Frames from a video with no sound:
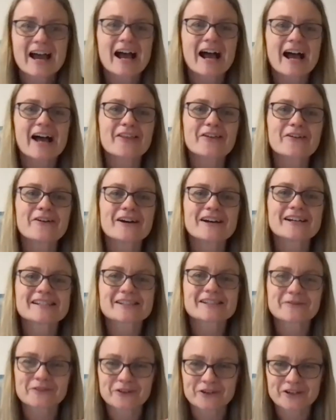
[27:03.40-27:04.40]
Otherwise,
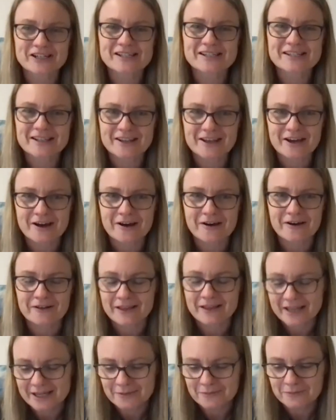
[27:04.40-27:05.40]
if you're into the whole
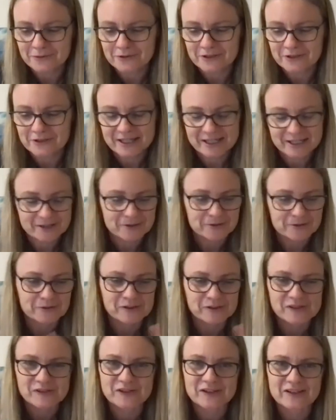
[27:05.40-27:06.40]
ebook, Kindle
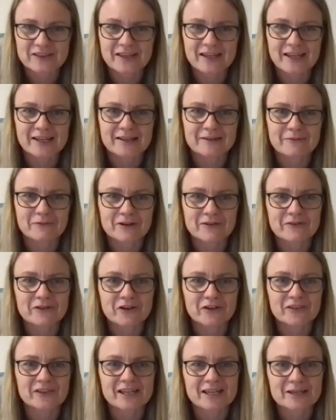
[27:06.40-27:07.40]
sort of thing, we've
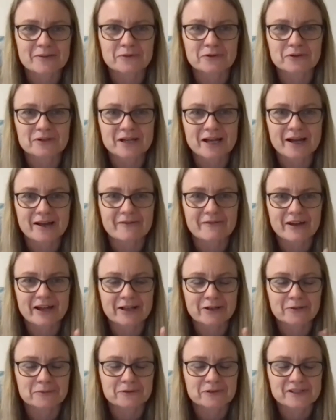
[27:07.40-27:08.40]
got the ebook
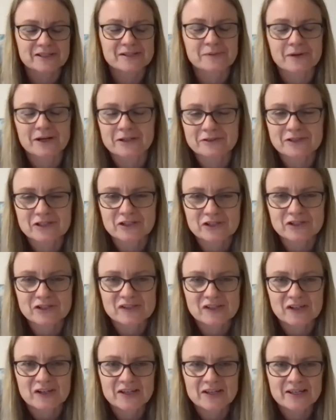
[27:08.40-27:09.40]
available as well too.
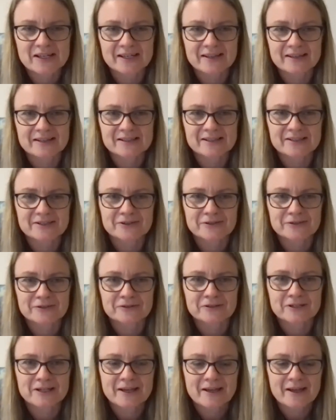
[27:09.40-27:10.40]
So you can get the
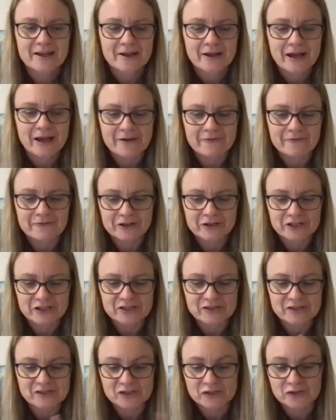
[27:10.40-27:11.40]
digital
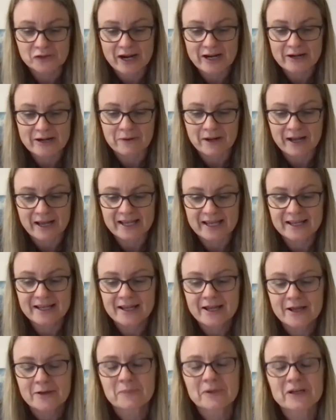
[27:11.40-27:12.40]
version straight away.
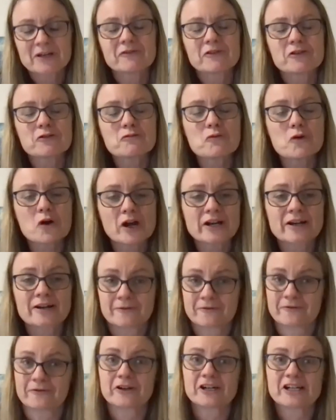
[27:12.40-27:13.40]
But if you wanted a
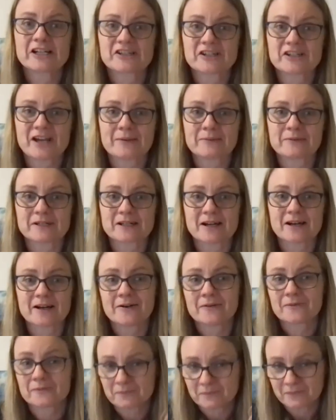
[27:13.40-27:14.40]
free chapter,
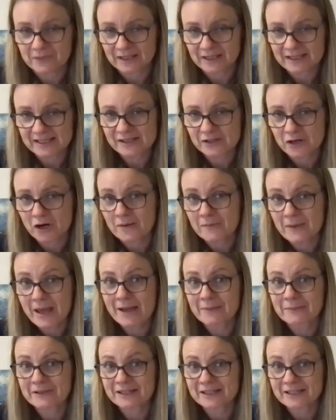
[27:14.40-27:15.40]
Melissa, I'm
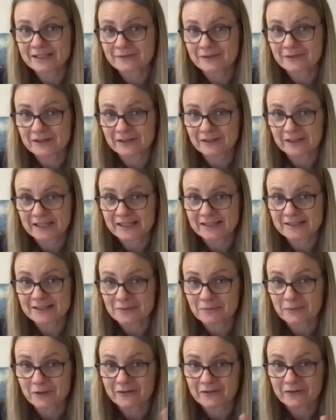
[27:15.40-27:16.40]
happy to give you the link to
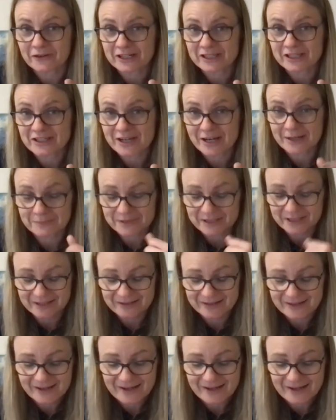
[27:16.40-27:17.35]
my free chapter.